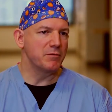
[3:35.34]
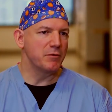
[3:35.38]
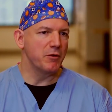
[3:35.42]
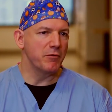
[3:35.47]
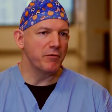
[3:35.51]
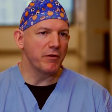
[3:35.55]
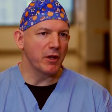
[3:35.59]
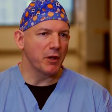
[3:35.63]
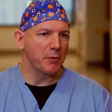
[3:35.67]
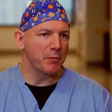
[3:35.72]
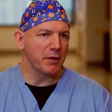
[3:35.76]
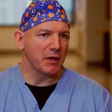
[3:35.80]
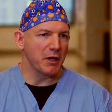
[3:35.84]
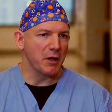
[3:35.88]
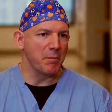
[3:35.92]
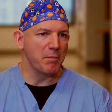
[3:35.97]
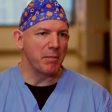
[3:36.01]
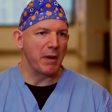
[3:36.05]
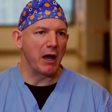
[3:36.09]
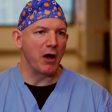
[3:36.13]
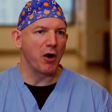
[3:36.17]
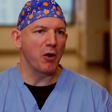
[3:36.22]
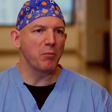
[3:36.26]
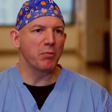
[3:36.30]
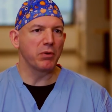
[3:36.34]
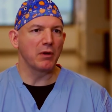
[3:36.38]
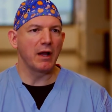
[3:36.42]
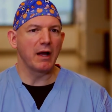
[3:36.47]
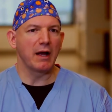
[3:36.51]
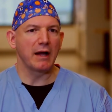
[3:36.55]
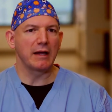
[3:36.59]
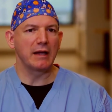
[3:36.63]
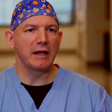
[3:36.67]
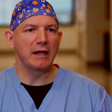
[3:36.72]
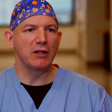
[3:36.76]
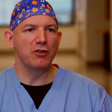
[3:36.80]
developing a bowel
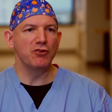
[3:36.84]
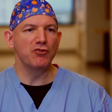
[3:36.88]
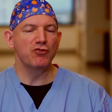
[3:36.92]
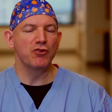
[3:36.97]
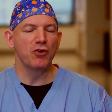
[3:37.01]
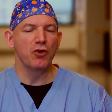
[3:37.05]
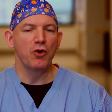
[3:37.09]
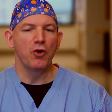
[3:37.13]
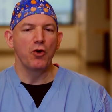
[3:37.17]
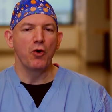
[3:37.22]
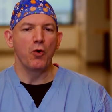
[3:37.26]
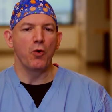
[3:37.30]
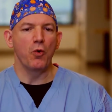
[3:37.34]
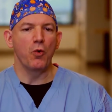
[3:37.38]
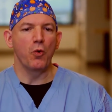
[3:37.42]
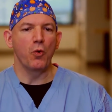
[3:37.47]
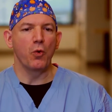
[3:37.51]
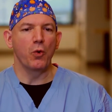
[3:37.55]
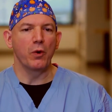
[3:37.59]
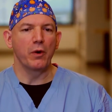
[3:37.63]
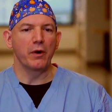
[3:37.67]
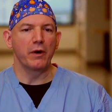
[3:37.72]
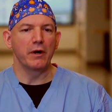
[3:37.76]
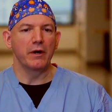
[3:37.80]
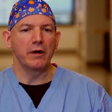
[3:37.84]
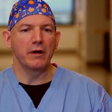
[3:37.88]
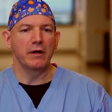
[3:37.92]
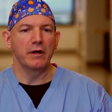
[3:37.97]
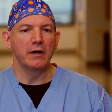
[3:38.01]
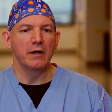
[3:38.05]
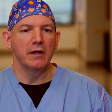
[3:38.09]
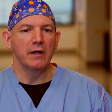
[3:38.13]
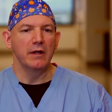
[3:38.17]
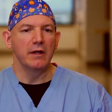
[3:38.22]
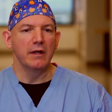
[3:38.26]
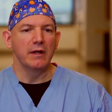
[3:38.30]
blockage, or
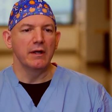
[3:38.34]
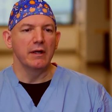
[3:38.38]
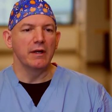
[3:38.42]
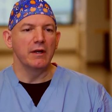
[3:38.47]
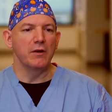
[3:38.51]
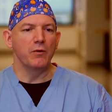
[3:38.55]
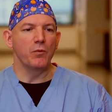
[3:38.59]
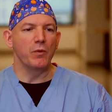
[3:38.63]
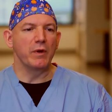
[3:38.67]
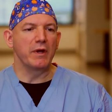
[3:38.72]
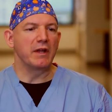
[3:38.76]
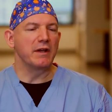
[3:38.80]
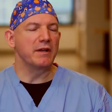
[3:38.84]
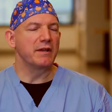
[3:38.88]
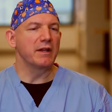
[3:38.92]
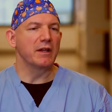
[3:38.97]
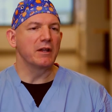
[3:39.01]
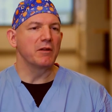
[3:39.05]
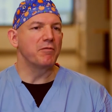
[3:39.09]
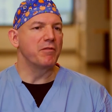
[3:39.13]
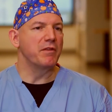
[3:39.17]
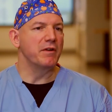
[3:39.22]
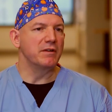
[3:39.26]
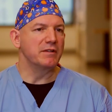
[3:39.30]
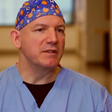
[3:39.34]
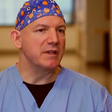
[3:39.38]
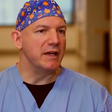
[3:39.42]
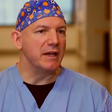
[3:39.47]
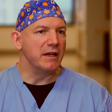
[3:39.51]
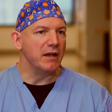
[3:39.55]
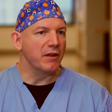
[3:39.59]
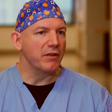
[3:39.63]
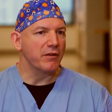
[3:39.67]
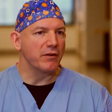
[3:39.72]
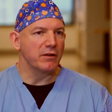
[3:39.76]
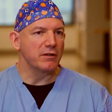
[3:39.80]
we can tell if there's any
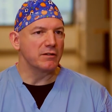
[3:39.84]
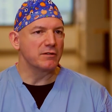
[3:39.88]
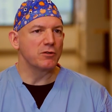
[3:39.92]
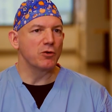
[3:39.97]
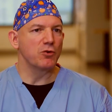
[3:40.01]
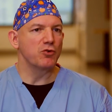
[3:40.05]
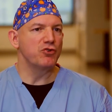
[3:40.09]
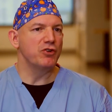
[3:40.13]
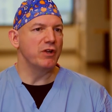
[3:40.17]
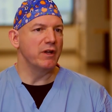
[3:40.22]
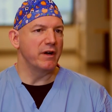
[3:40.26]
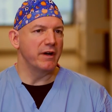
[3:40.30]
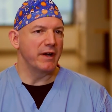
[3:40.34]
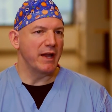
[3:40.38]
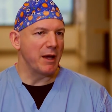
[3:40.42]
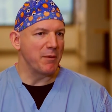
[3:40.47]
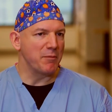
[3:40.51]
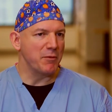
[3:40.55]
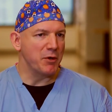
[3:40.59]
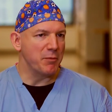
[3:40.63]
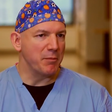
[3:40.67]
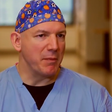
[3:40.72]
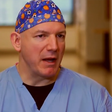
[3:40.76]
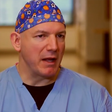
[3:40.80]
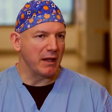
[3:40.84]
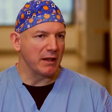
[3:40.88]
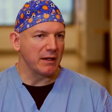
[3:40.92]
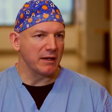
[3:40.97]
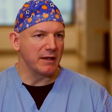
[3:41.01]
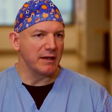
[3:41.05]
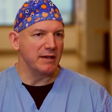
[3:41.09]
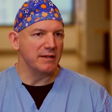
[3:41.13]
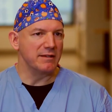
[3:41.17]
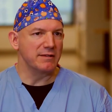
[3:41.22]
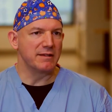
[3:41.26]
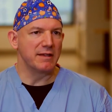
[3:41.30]
other associated
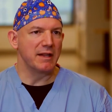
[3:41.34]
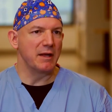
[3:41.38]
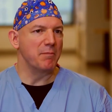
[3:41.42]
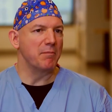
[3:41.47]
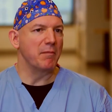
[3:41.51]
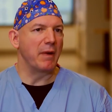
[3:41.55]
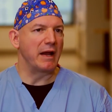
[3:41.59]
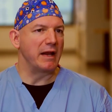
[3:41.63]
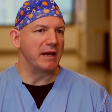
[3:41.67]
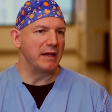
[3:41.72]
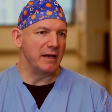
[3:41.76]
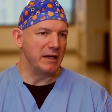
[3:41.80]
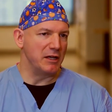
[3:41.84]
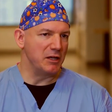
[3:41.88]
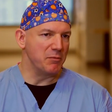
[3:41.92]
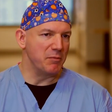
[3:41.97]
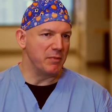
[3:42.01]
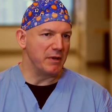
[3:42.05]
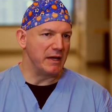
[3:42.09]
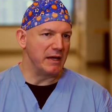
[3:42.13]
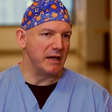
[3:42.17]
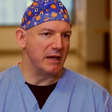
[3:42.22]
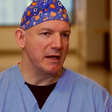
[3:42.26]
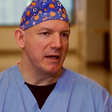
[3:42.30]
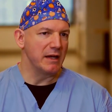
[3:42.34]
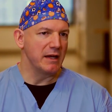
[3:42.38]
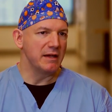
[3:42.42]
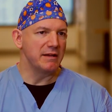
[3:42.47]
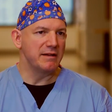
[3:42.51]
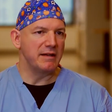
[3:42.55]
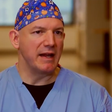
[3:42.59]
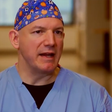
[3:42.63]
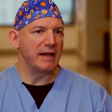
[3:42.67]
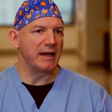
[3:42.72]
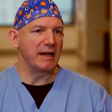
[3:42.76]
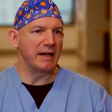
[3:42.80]
abnormalities that might need to be
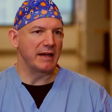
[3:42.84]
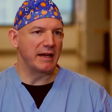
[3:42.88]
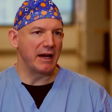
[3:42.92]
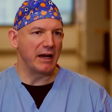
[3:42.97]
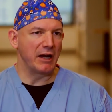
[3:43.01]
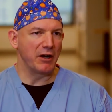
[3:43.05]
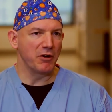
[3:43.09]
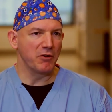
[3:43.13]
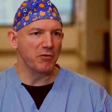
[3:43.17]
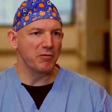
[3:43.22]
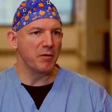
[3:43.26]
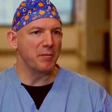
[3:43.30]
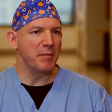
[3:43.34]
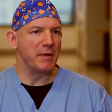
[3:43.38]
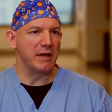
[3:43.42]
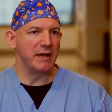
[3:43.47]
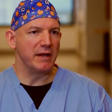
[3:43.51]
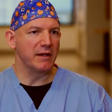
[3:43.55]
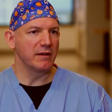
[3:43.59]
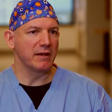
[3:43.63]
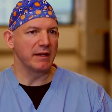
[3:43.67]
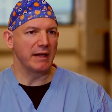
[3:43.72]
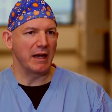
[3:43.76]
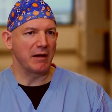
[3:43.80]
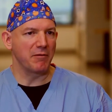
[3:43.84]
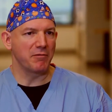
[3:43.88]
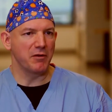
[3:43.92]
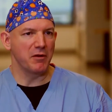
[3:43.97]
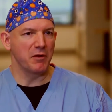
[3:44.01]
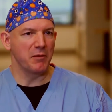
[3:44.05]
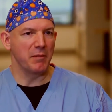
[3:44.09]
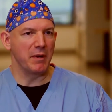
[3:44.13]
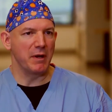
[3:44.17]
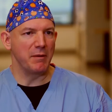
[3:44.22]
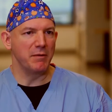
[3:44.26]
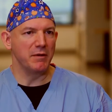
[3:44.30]
taken care of immediately after
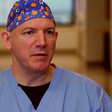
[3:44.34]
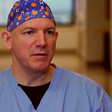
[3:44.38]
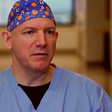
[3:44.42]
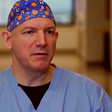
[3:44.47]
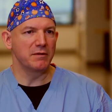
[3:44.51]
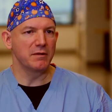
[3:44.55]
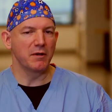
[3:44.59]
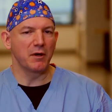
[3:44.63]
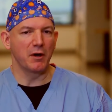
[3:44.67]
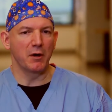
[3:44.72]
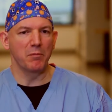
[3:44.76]
the babies are